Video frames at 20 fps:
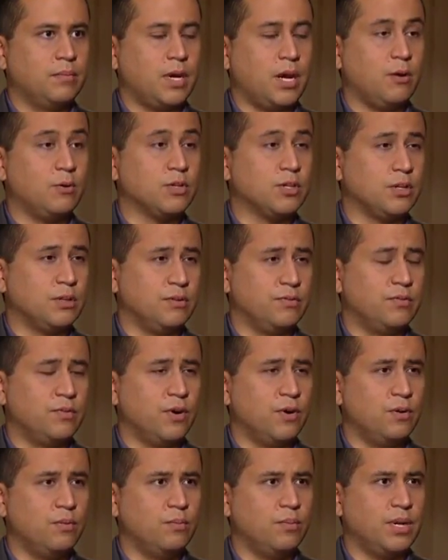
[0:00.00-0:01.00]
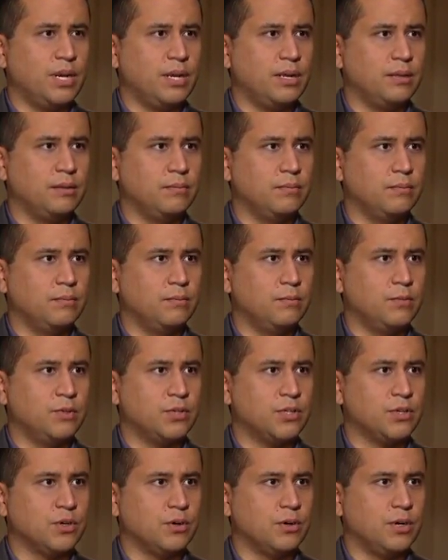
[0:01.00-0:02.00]
I was on the phone, but I
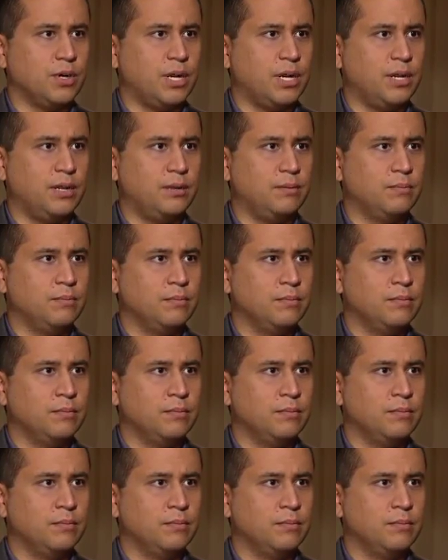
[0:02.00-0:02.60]
was certain I